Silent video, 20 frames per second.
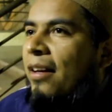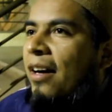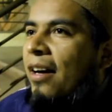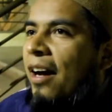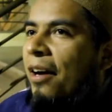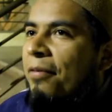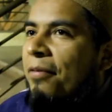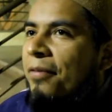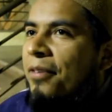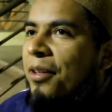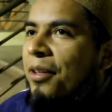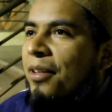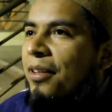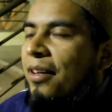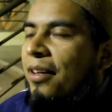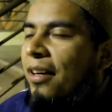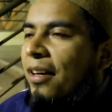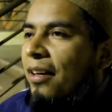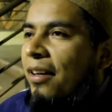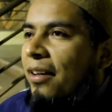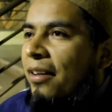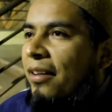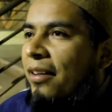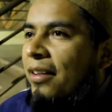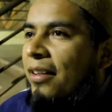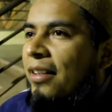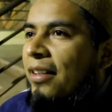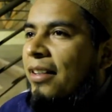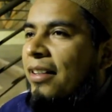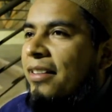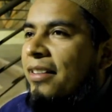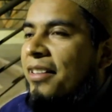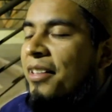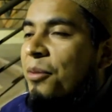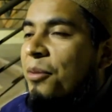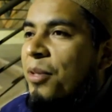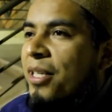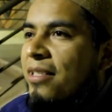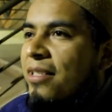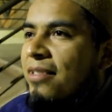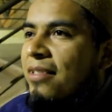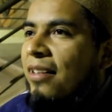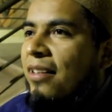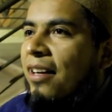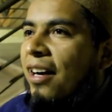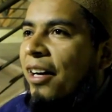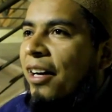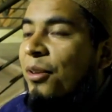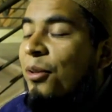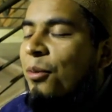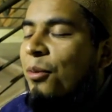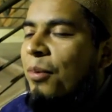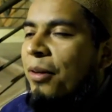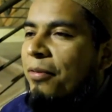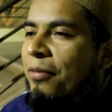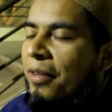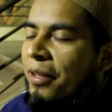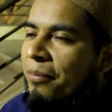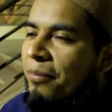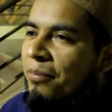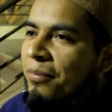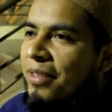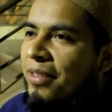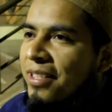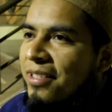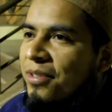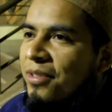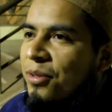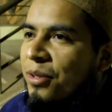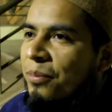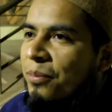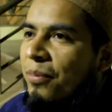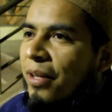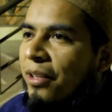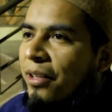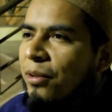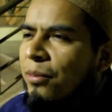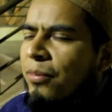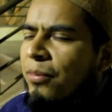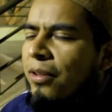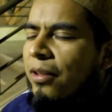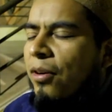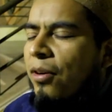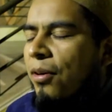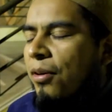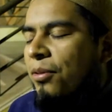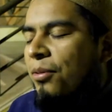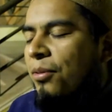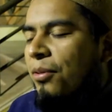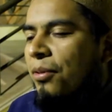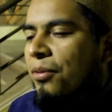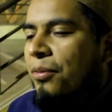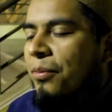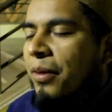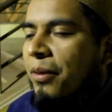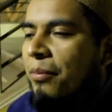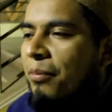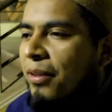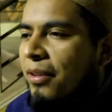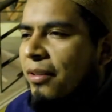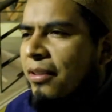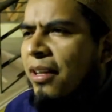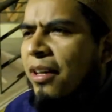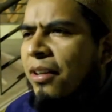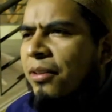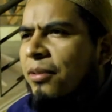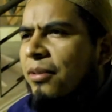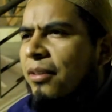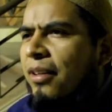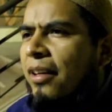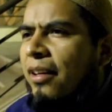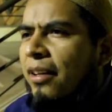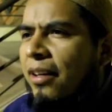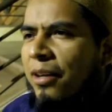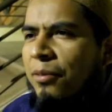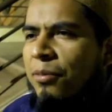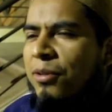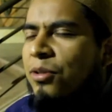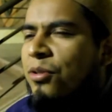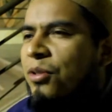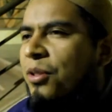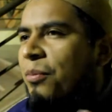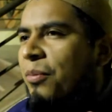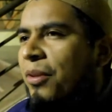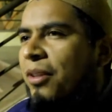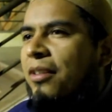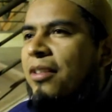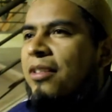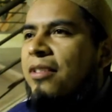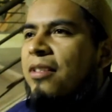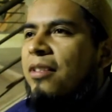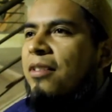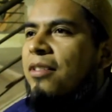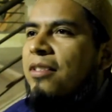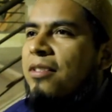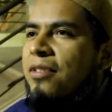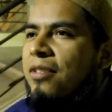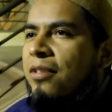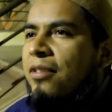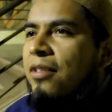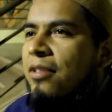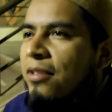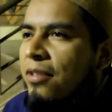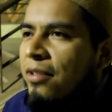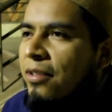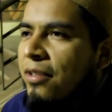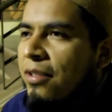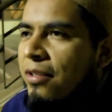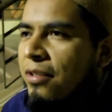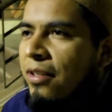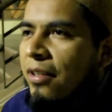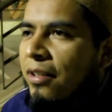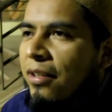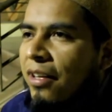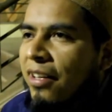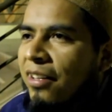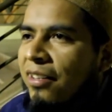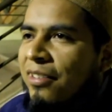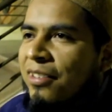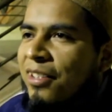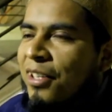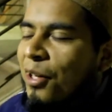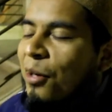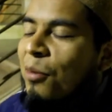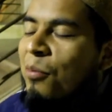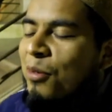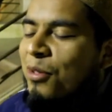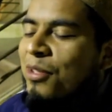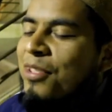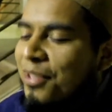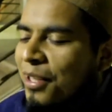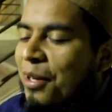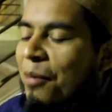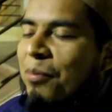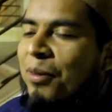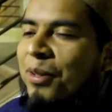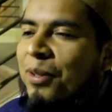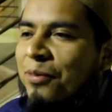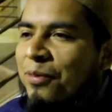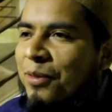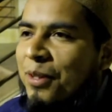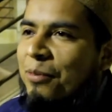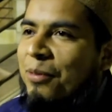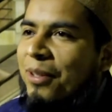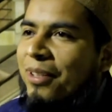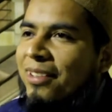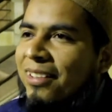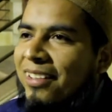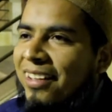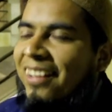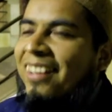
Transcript: After 3 weeks, I told my friend this dream. I told him, oh, you know, remember the other day I was dreaming this and this and this and this, and then he almost stopped on the freeway.